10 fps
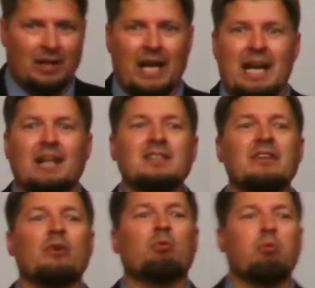He doesn't
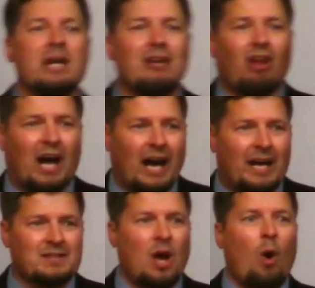even
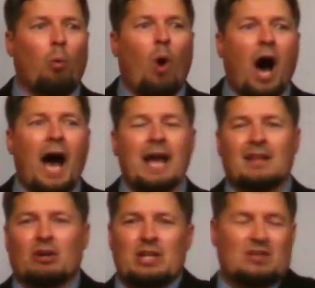realize why
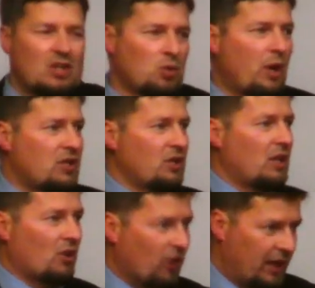they're in the situation
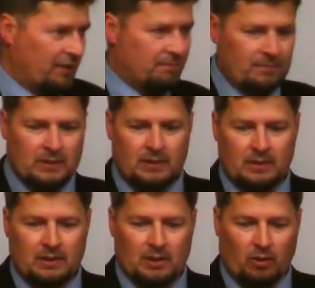that they're in.
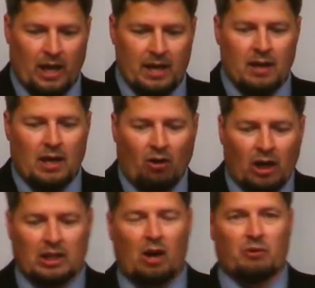Okay? Now
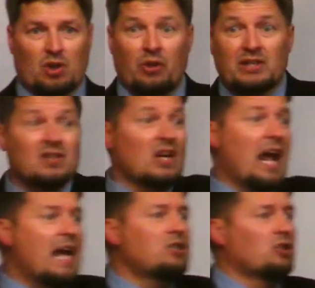look, now, this is an
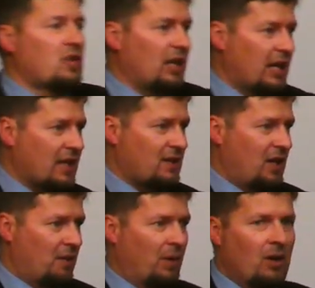angel sitting next to
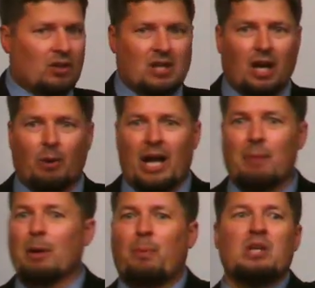him. Let's talk about it. I'm
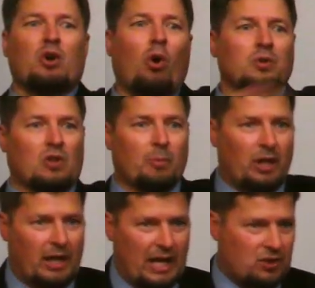going to preach a whole sermon
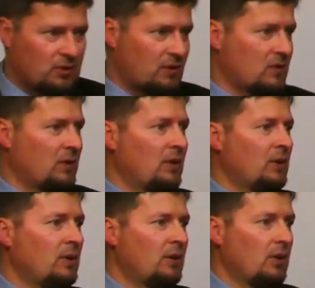on angels
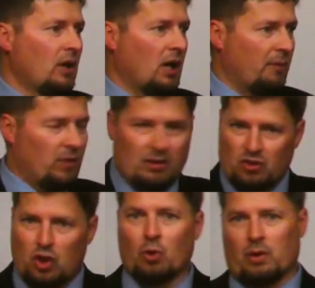um,
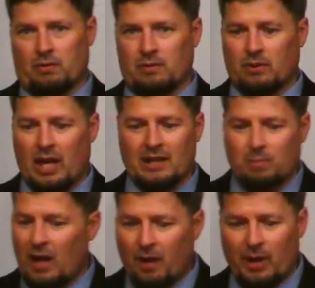soon. Okay, it's
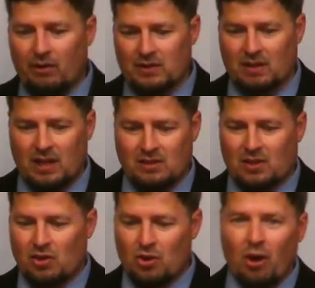been on my list of things to
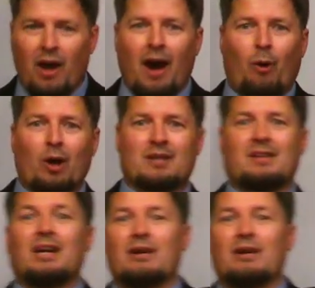do. I want to study a